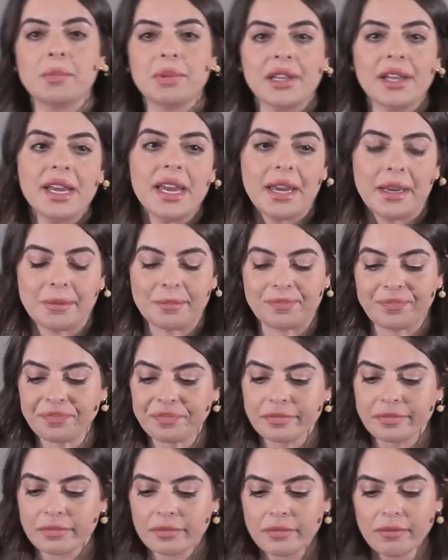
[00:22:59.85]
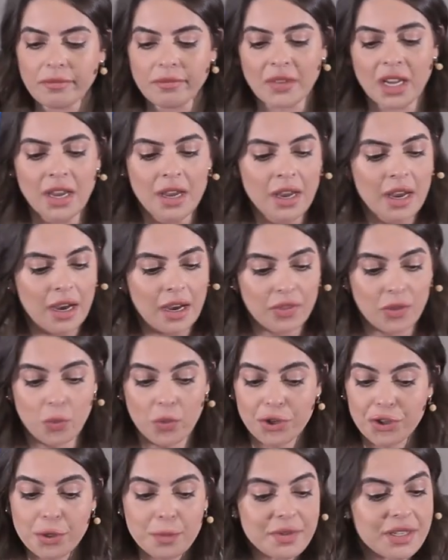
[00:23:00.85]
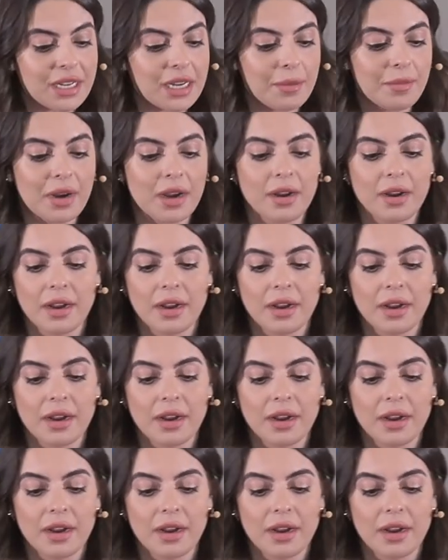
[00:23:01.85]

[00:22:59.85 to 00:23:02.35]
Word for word: playing. The worship team